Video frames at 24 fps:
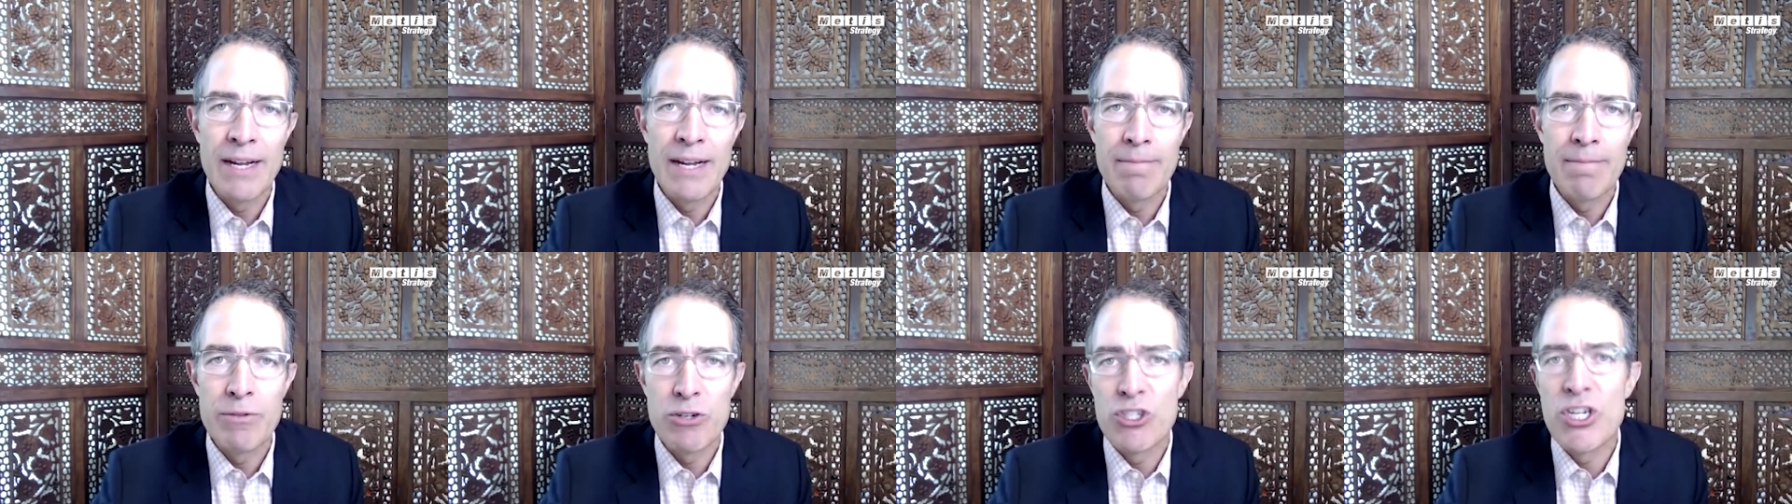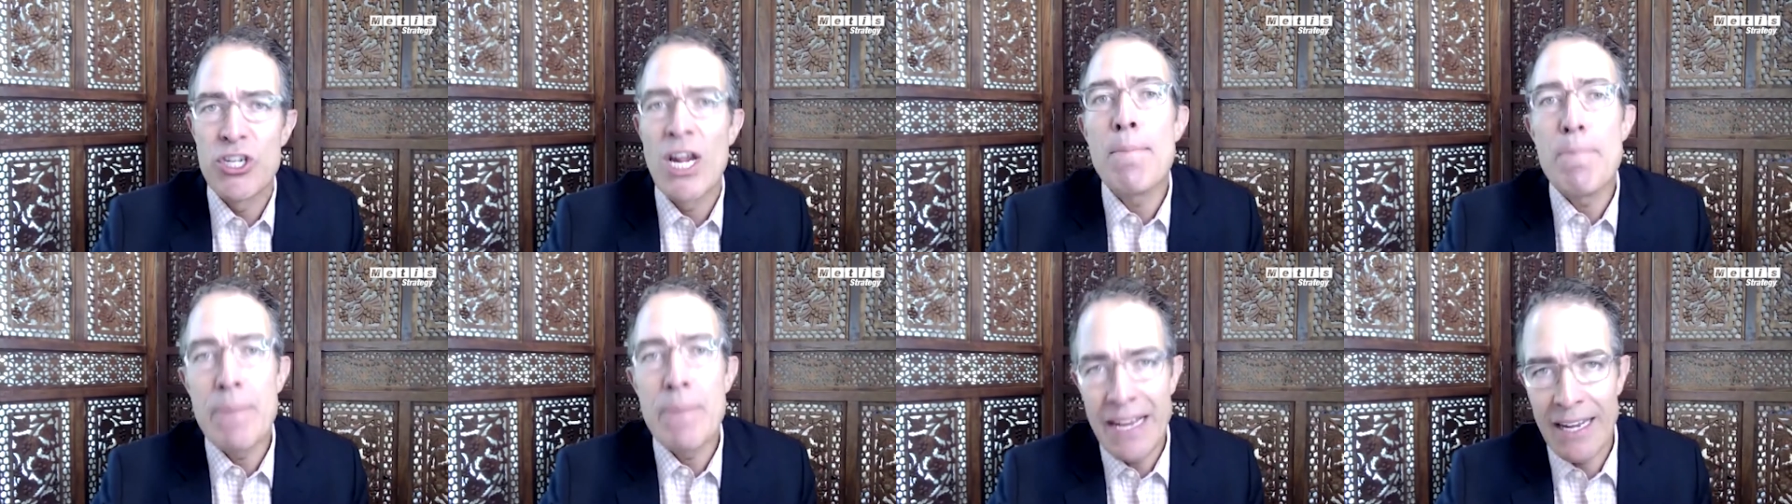a
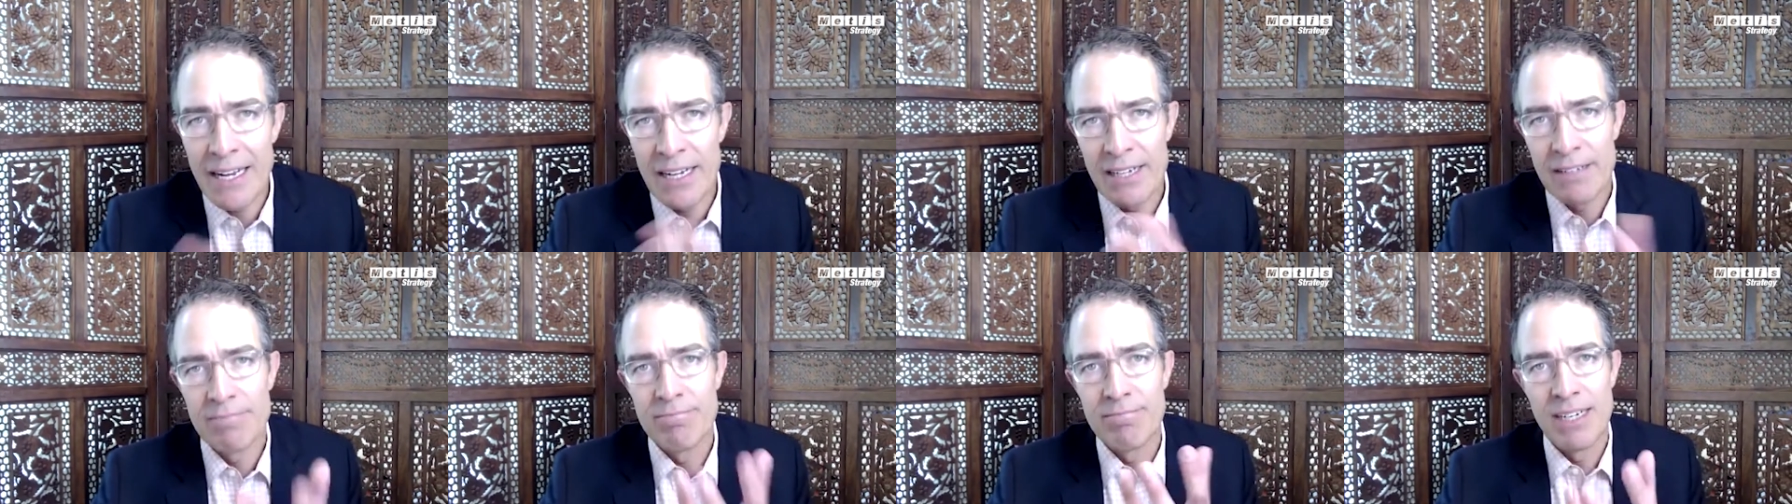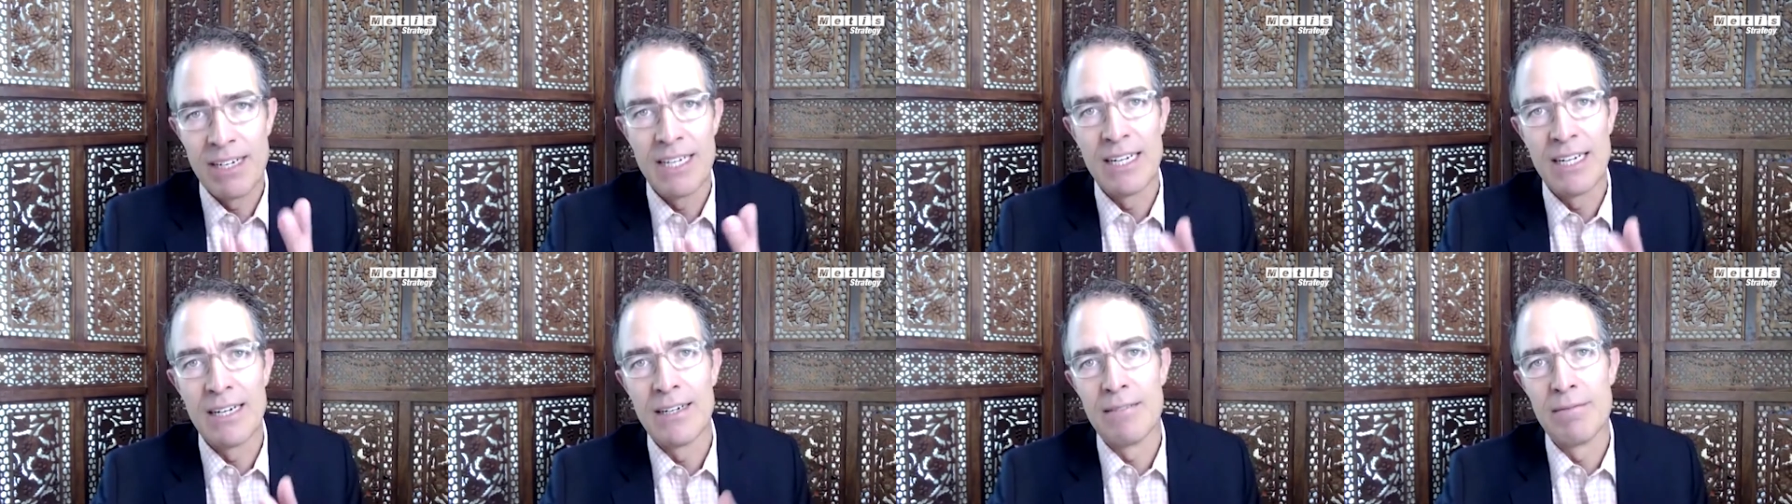shaping
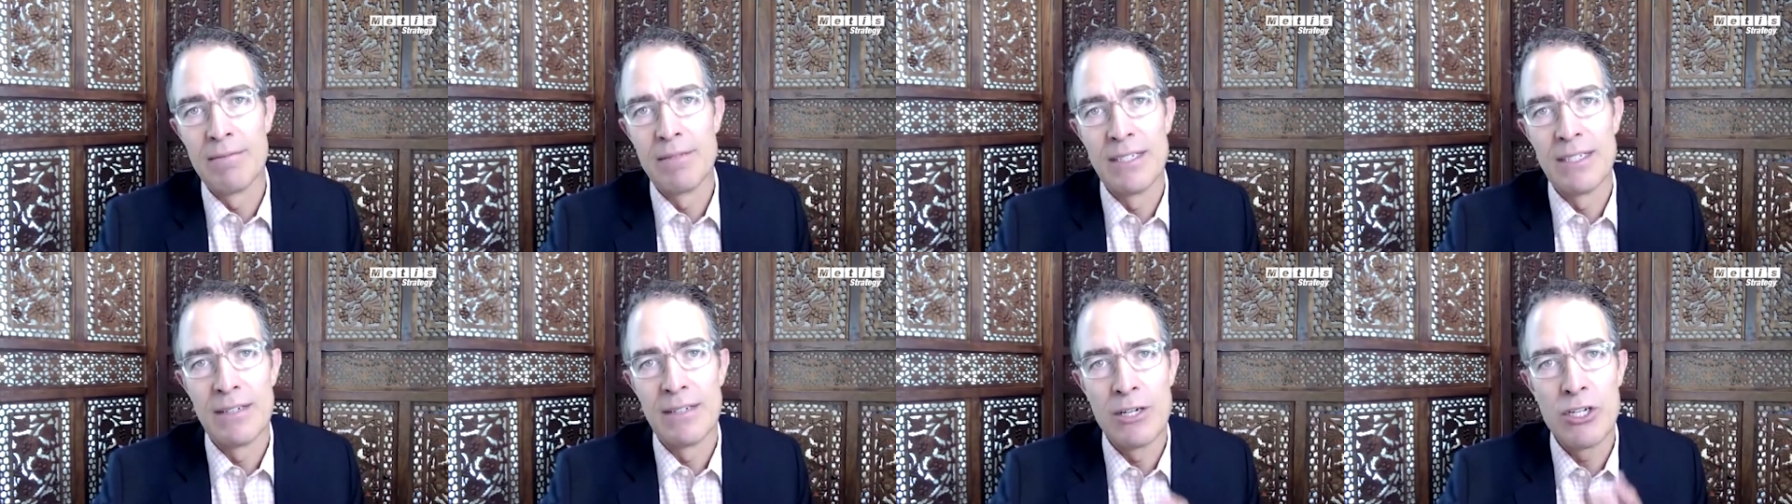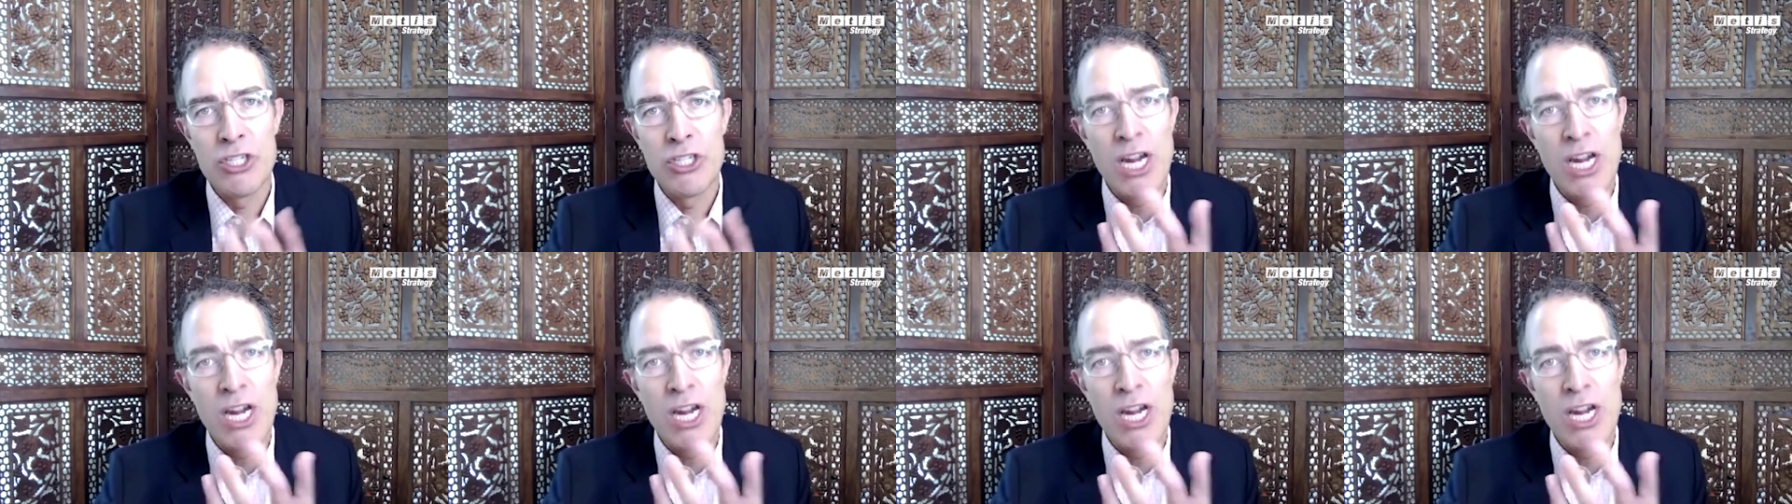um, a, a,